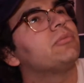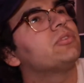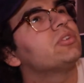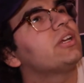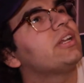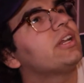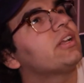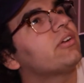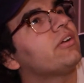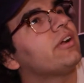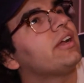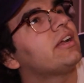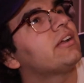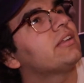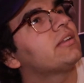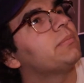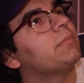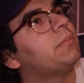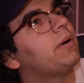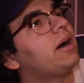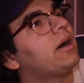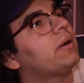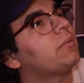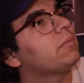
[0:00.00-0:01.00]
trying to crank on the
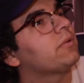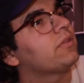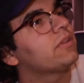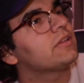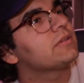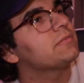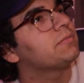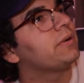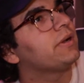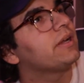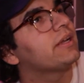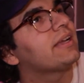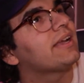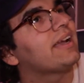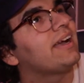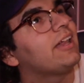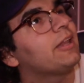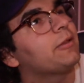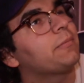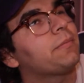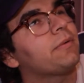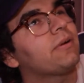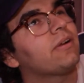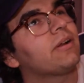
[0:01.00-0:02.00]
bottom of this brake
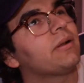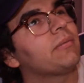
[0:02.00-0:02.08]
caliper,